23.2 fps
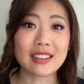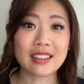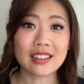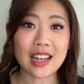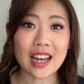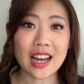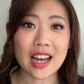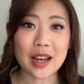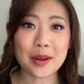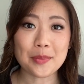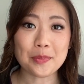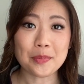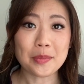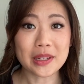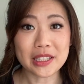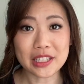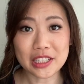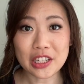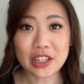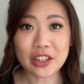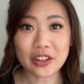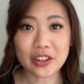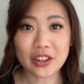um,
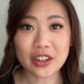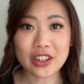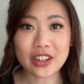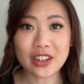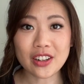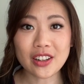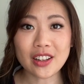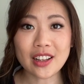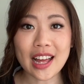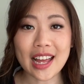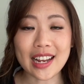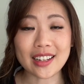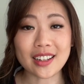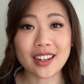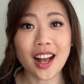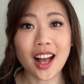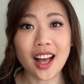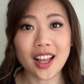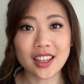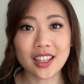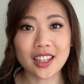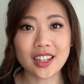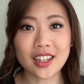material and
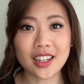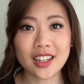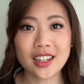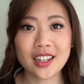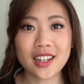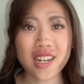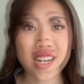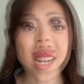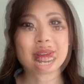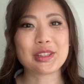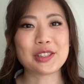color.